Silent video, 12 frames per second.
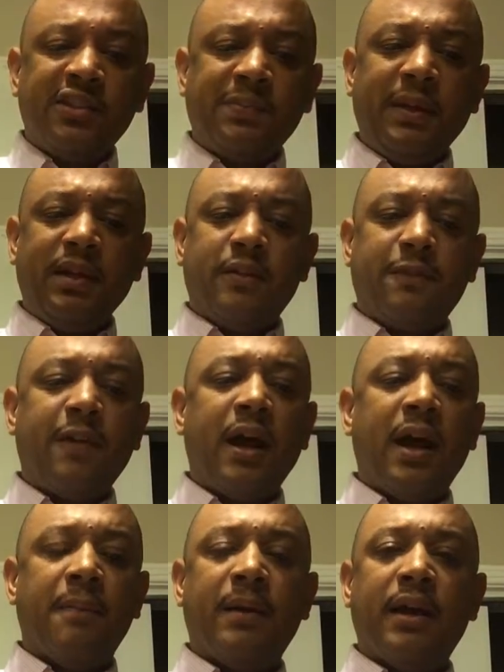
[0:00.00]
Speaking of
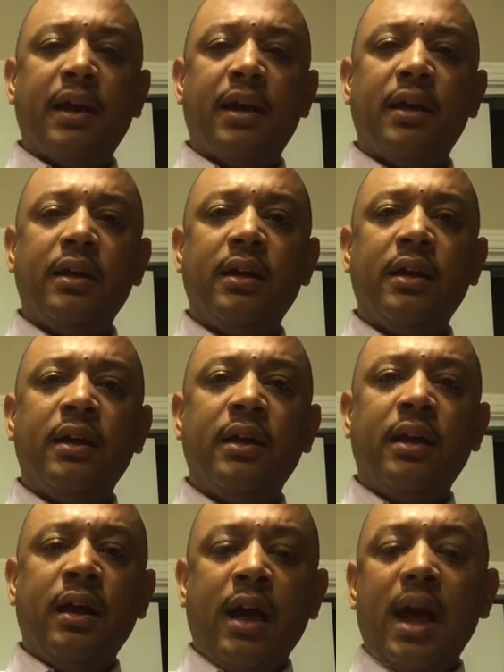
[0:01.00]
frying pan,
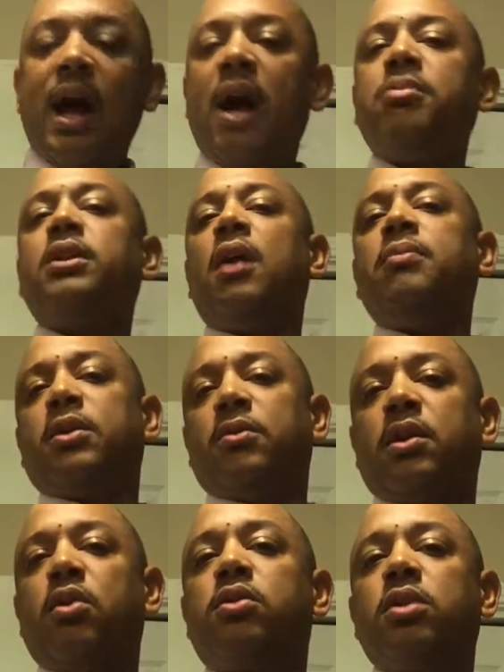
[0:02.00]
I'm, I'm getting
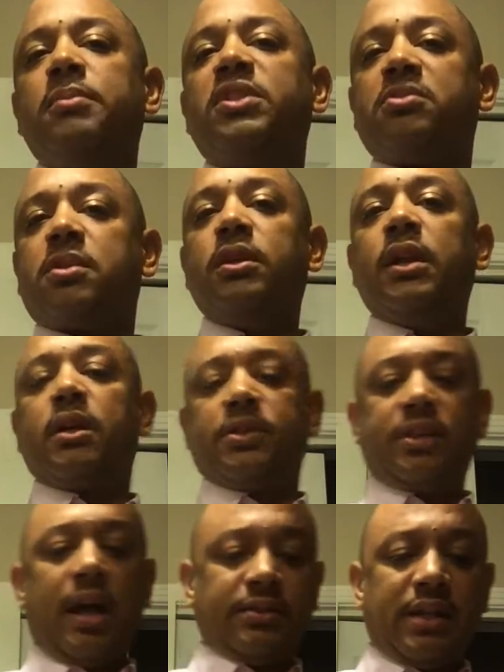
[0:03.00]
ready to go cook me some Conecuh
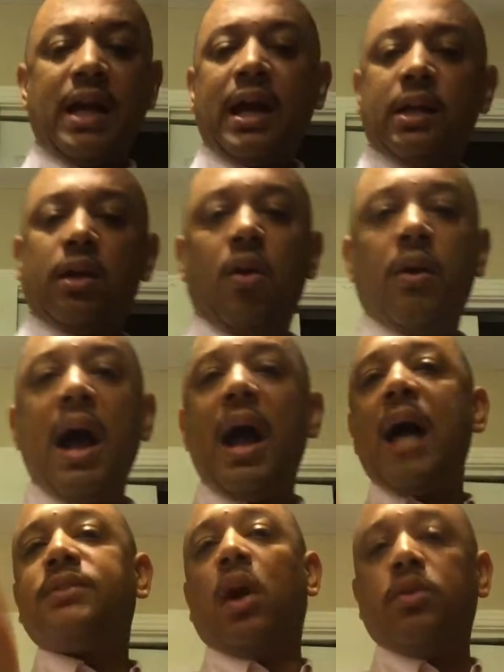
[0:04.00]
sausage. I gotta go.
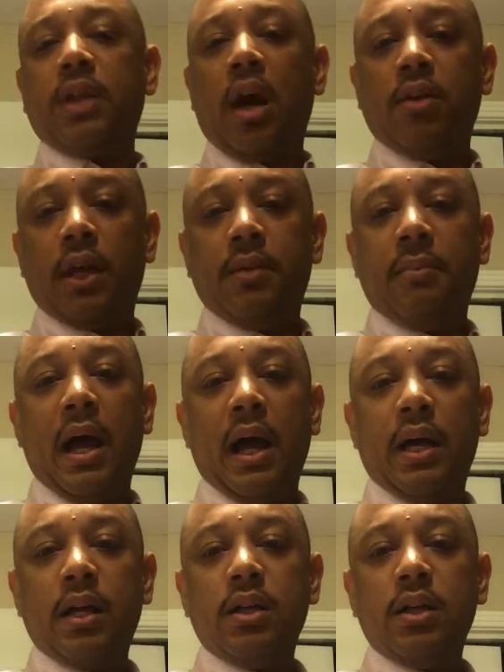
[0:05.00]
I'll talk to y'all later. Bye.